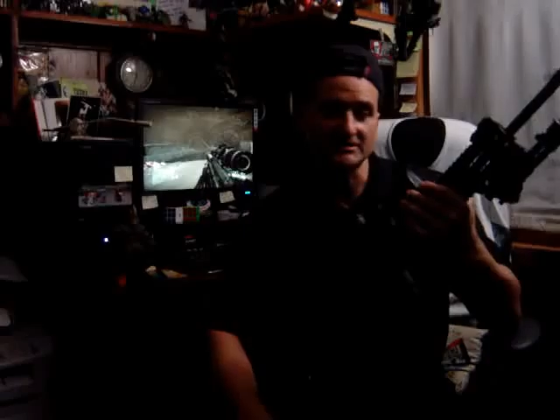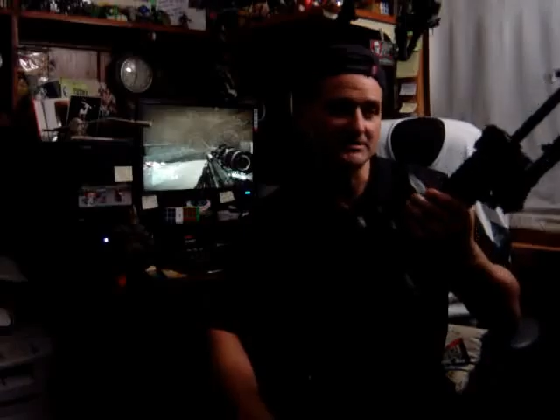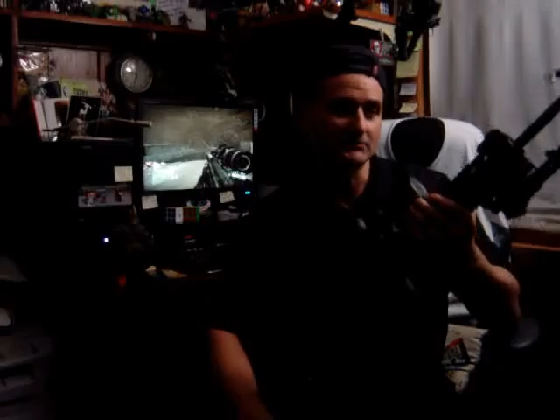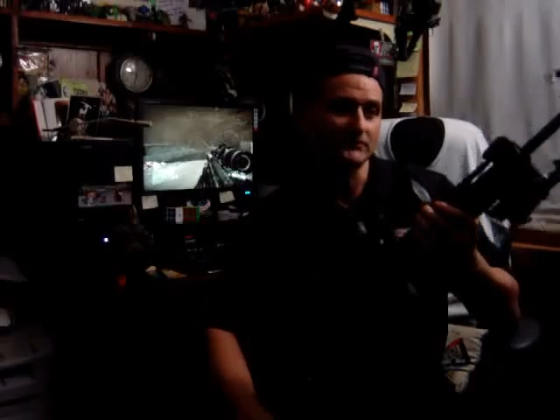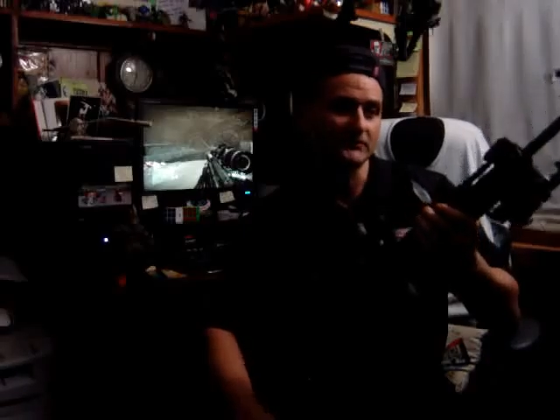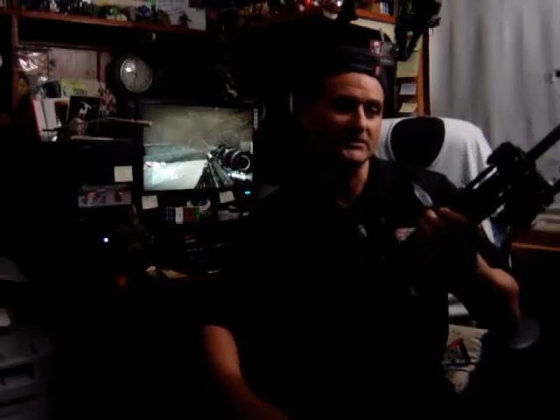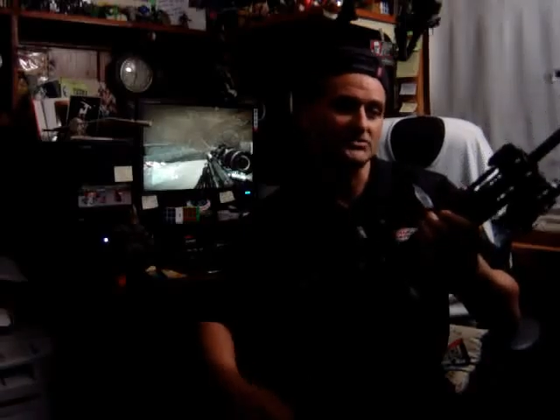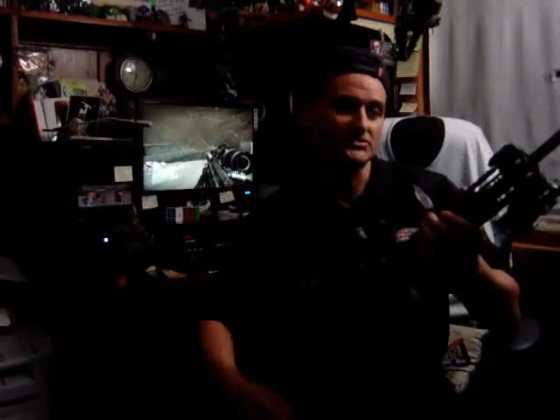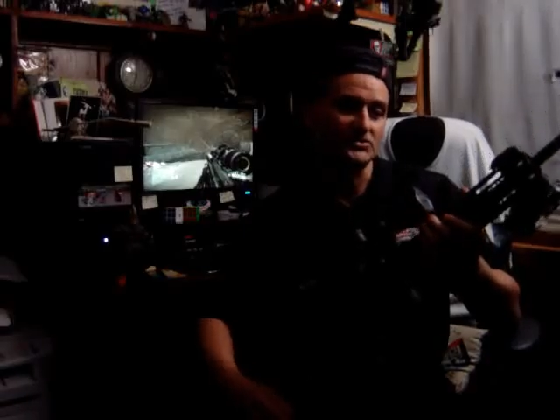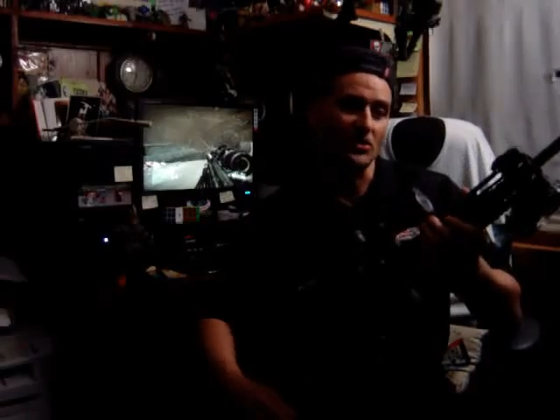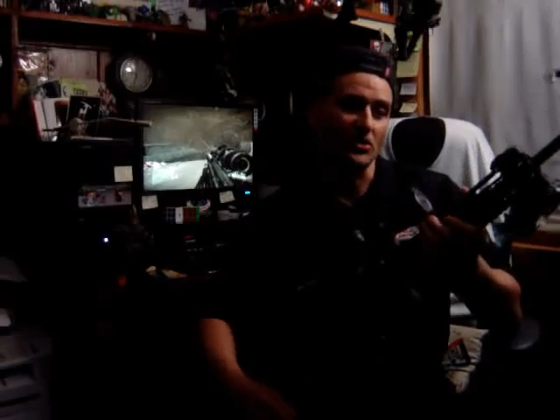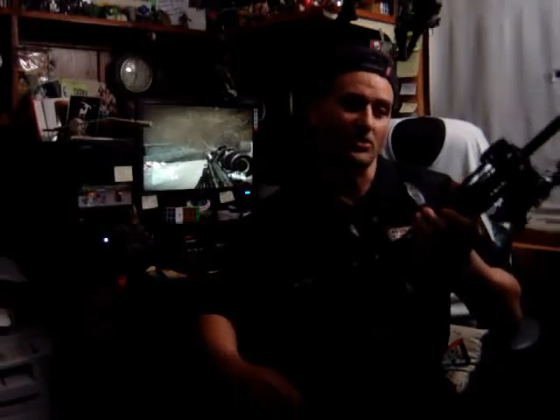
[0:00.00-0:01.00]
six evil
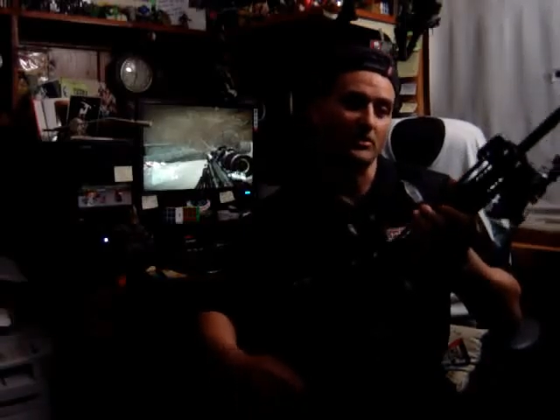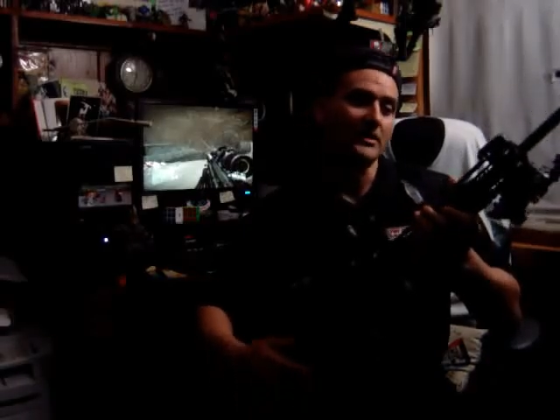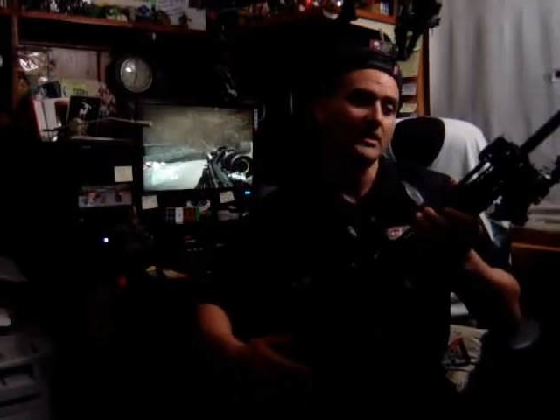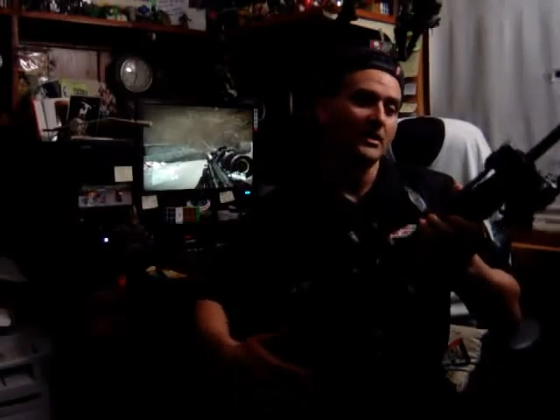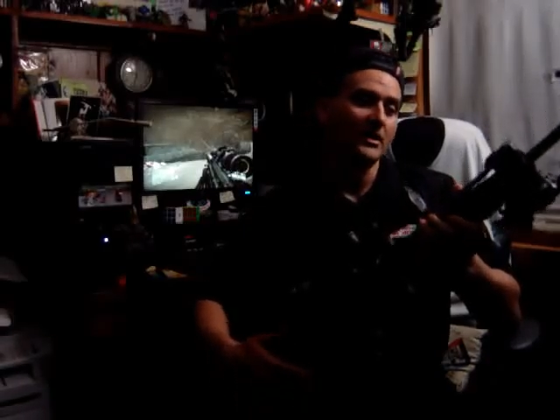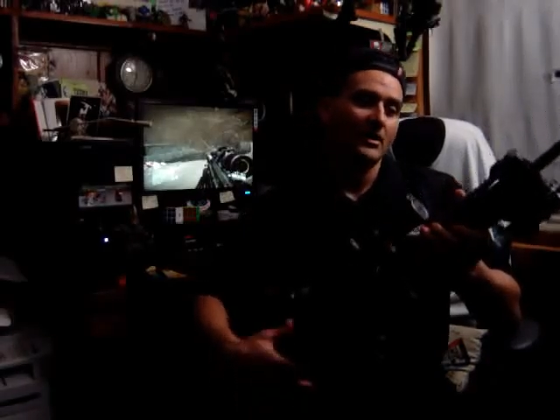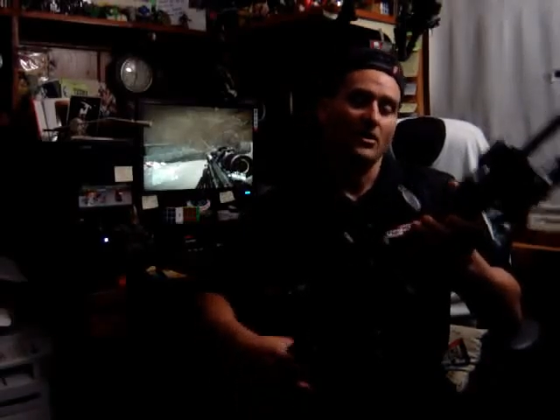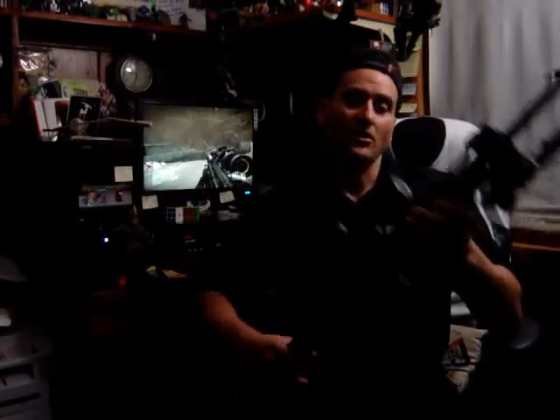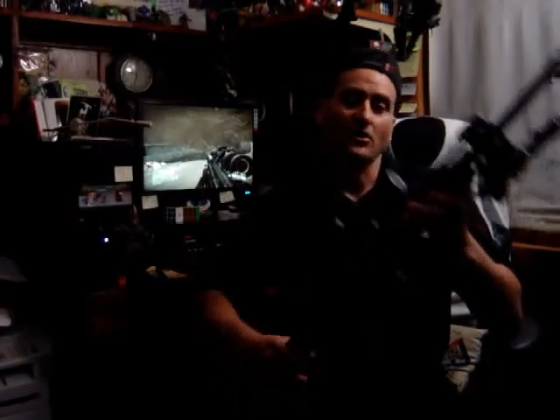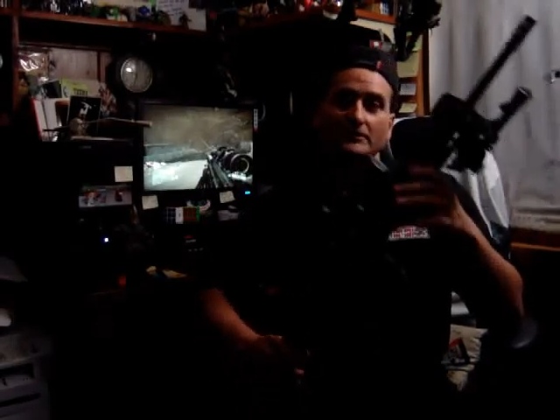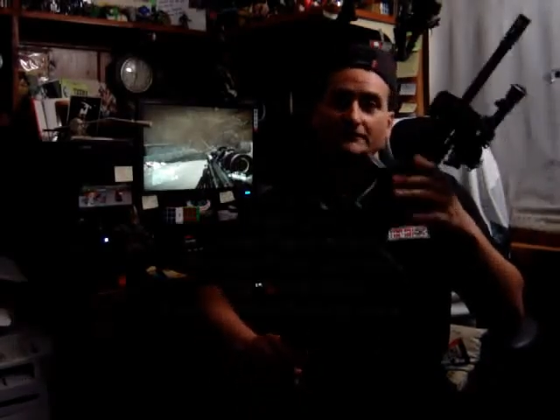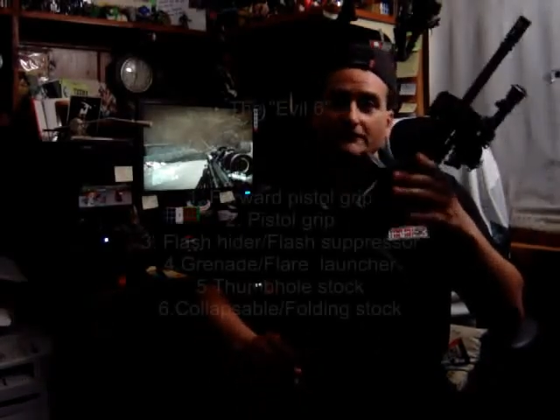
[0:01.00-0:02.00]
features are
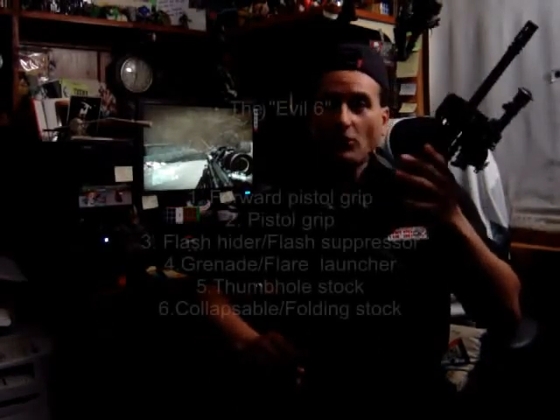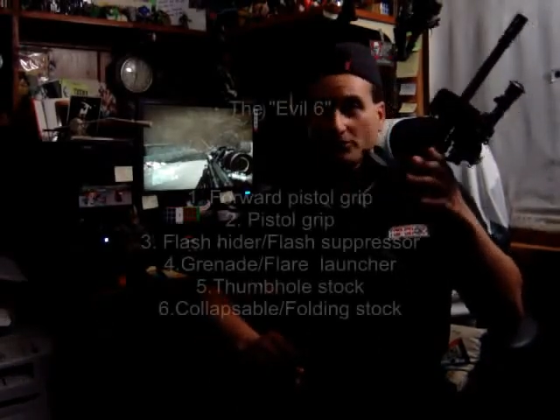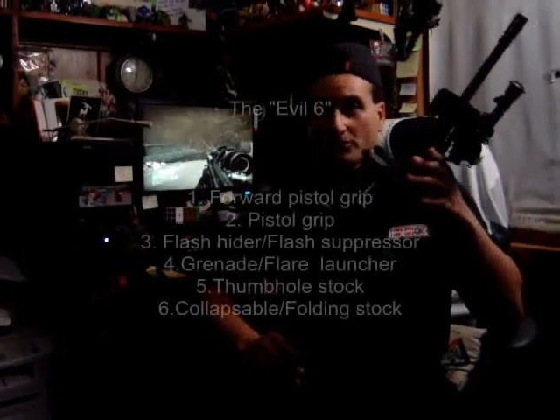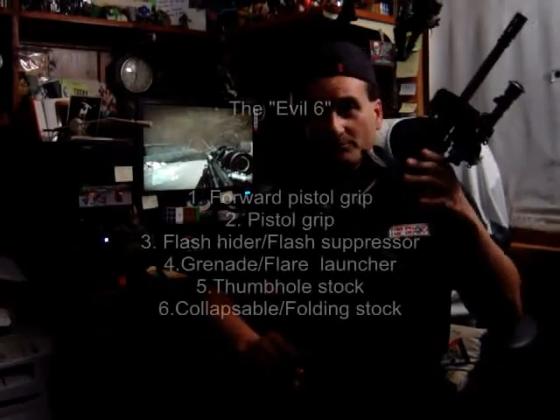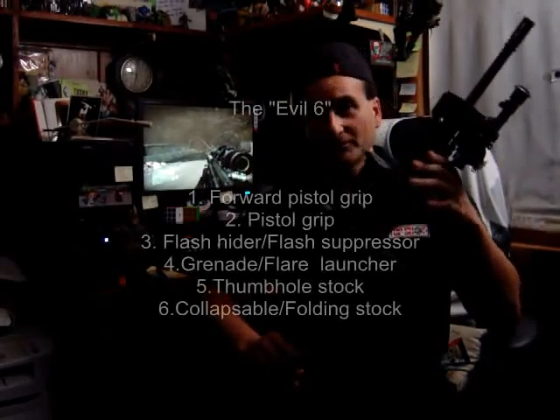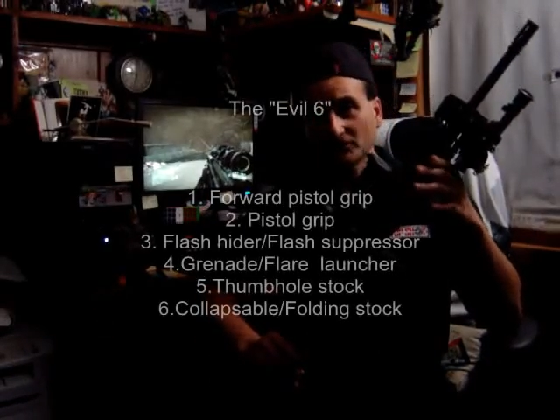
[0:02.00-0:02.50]
a forward